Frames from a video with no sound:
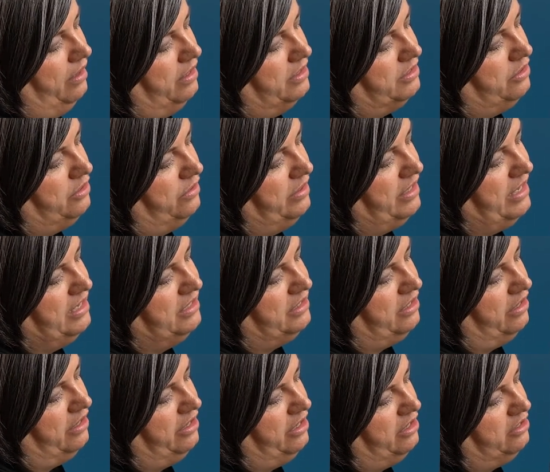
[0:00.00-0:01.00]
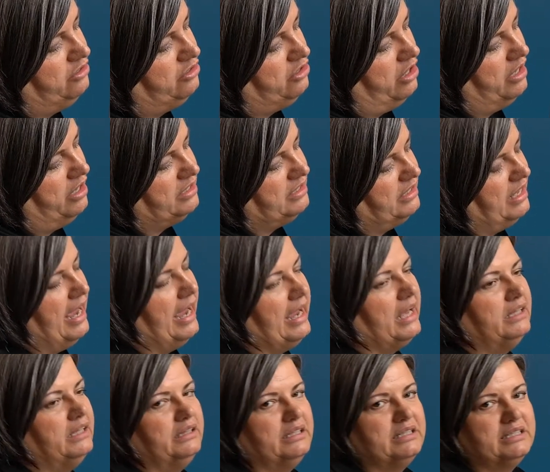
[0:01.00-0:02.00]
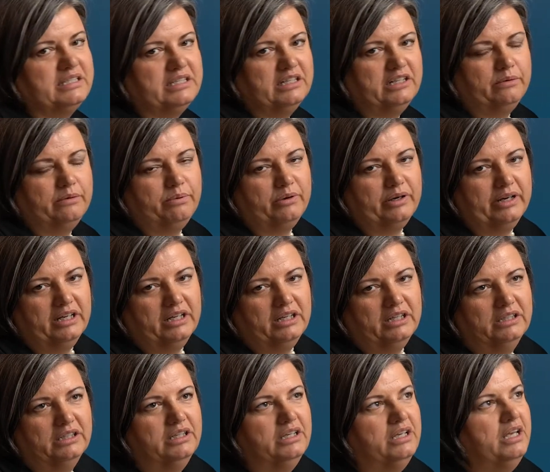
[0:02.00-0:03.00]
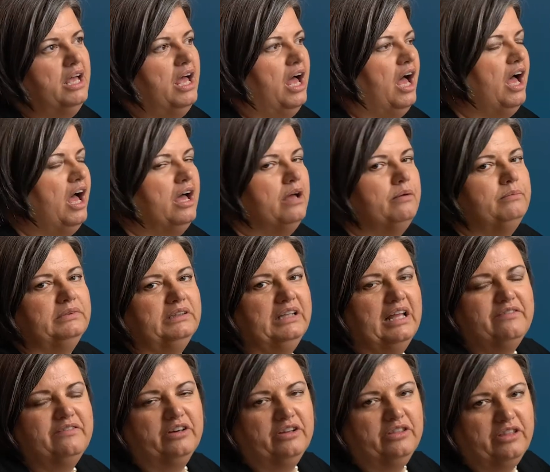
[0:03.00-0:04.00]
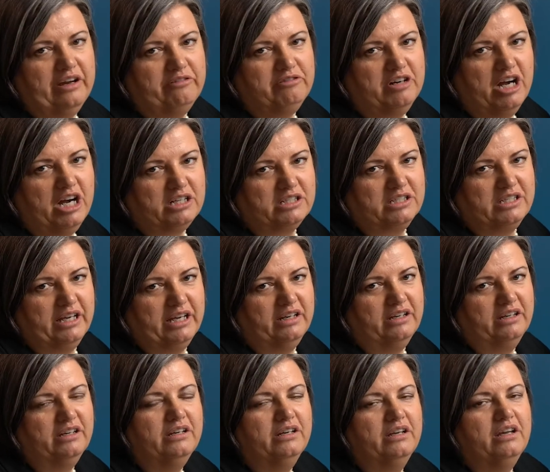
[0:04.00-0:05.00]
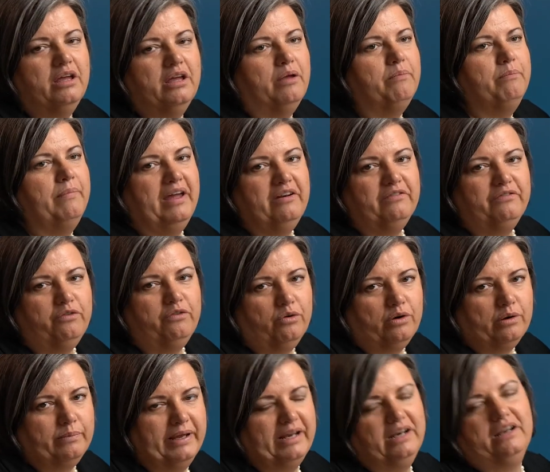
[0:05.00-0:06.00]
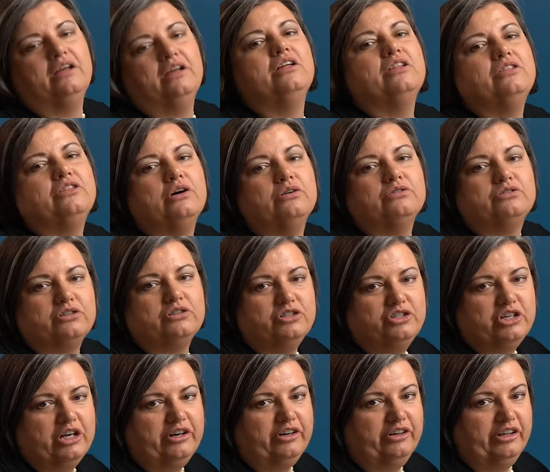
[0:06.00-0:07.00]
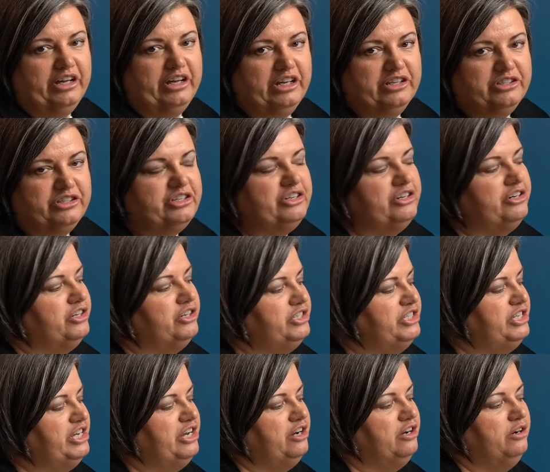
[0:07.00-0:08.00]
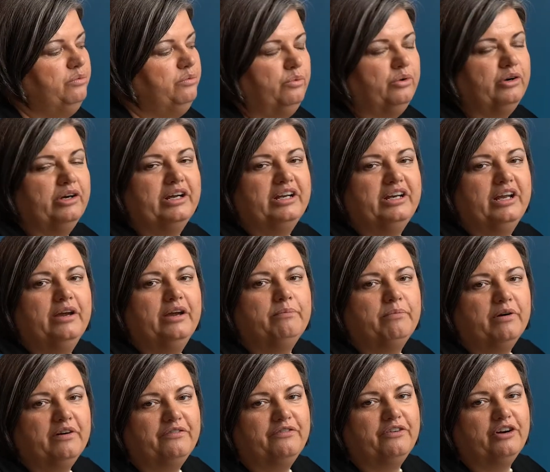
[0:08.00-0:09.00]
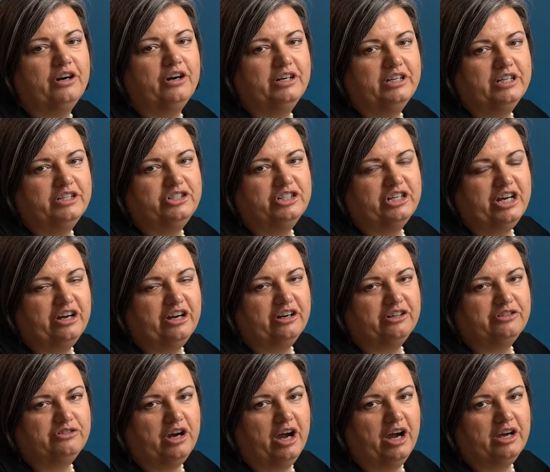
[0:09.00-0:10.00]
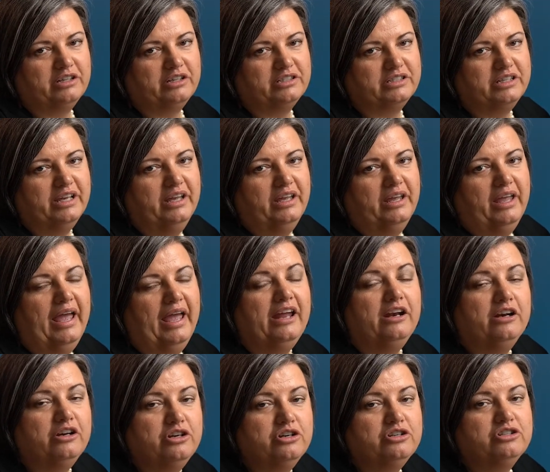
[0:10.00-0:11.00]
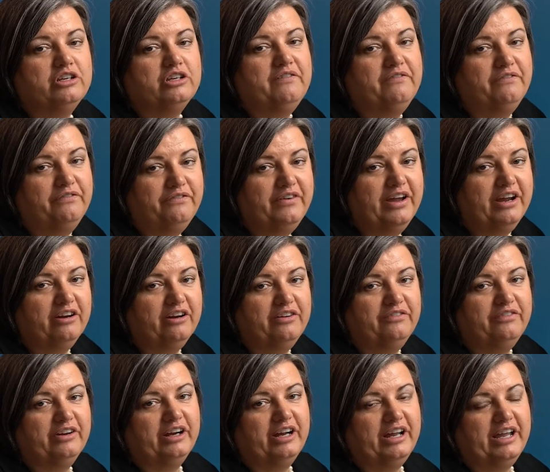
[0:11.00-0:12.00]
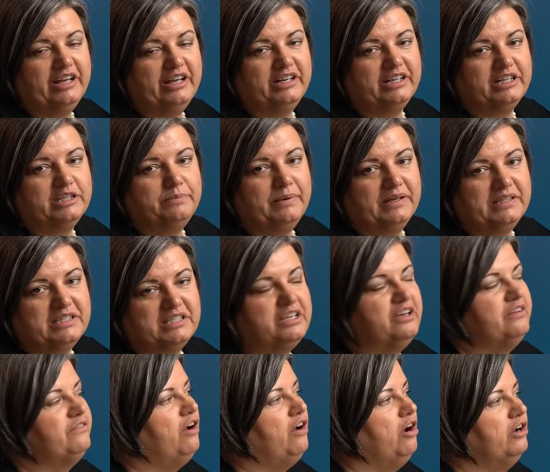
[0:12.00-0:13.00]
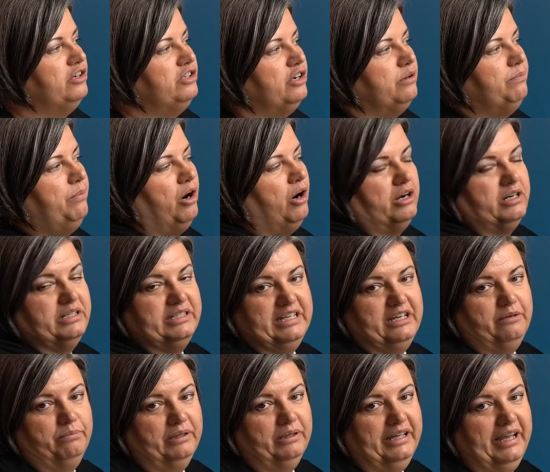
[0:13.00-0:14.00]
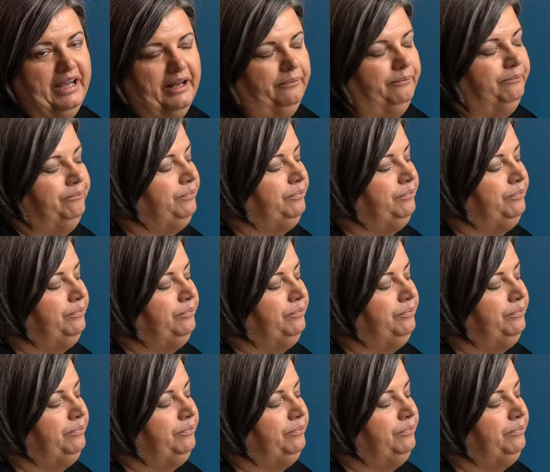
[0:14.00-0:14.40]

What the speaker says: So these are your drugs like lisinopril, levothyroxine, metformin. Those are generally considered tier 1 preferred generic drugs and are usually very, very inexpensive on your Part D plan.